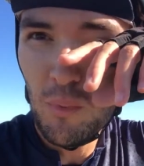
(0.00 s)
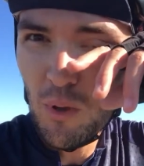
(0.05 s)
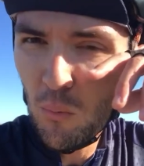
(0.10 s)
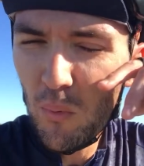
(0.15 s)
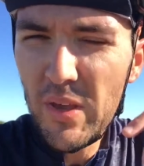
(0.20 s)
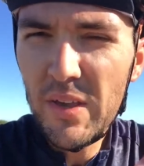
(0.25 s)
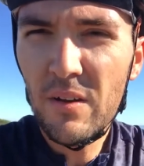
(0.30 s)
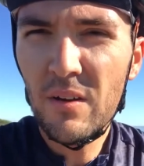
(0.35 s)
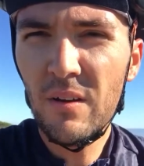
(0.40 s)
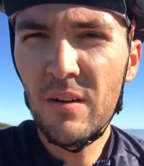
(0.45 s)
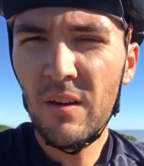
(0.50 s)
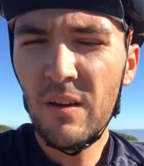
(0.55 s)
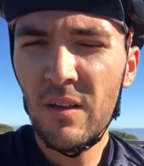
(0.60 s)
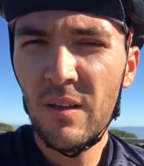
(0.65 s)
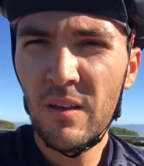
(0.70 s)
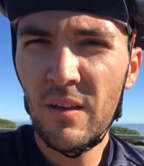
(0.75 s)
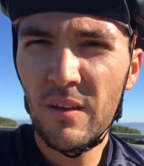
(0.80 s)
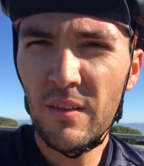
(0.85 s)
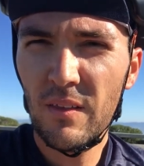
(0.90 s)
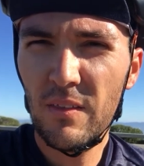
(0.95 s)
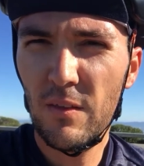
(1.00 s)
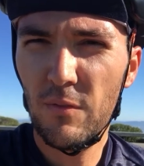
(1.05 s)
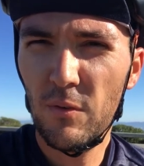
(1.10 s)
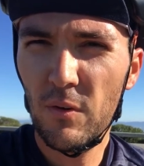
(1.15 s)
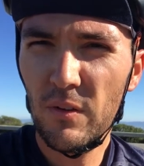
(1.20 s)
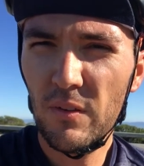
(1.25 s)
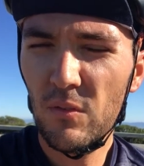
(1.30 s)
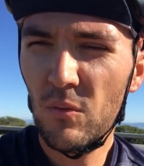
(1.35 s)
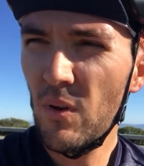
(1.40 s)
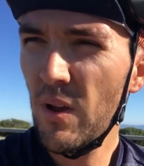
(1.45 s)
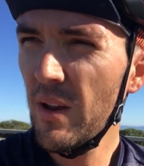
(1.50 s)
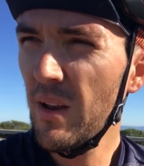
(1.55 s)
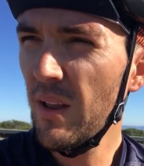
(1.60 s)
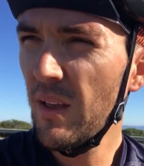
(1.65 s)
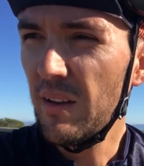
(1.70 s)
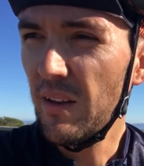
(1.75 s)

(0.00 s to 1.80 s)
bit weaker than the first run.